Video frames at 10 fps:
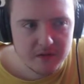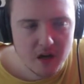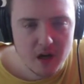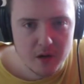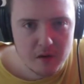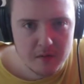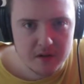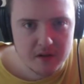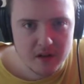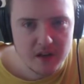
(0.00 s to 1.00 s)
arguing with
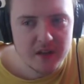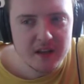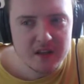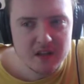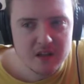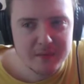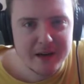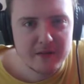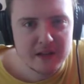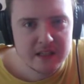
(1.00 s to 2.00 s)
each other, I think it's like a
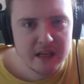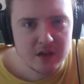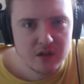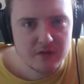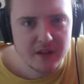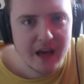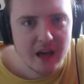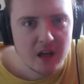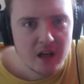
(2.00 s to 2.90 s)
manifestation of that